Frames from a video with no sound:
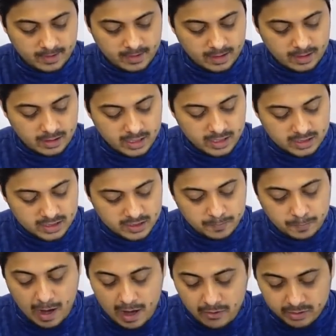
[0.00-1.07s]
let's
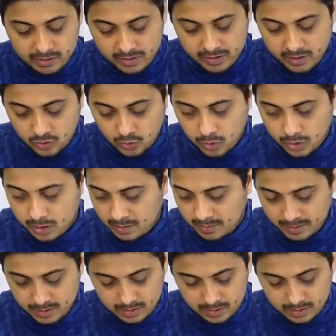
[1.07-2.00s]
power this one up.